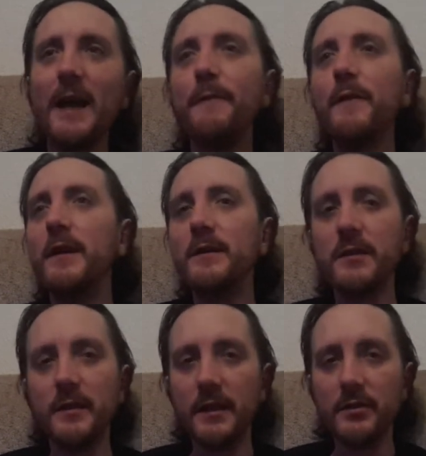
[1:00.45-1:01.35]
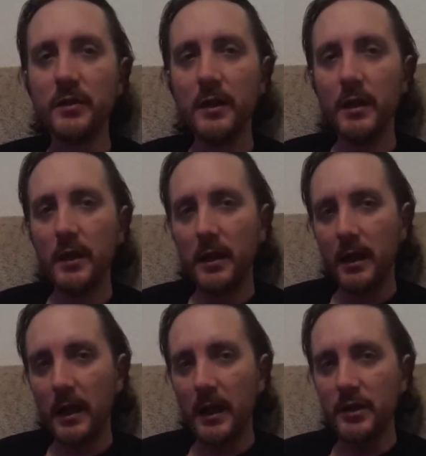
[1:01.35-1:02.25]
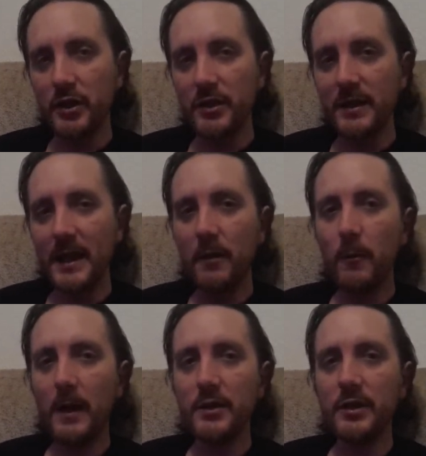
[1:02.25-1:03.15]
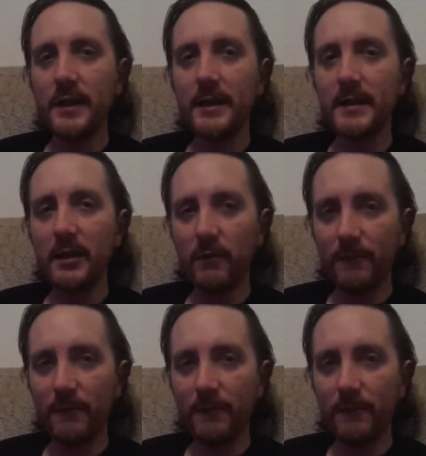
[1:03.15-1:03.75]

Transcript: effort into this, and she's now actually getting